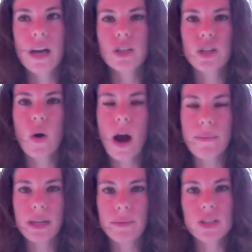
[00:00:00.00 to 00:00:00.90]
So
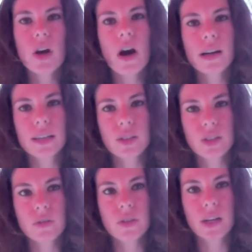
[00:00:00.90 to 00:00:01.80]
I'm going to be talking
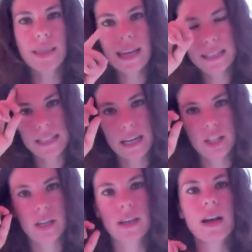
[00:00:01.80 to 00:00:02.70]
to you during that
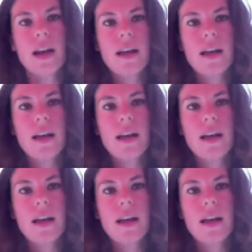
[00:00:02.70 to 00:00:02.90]
session.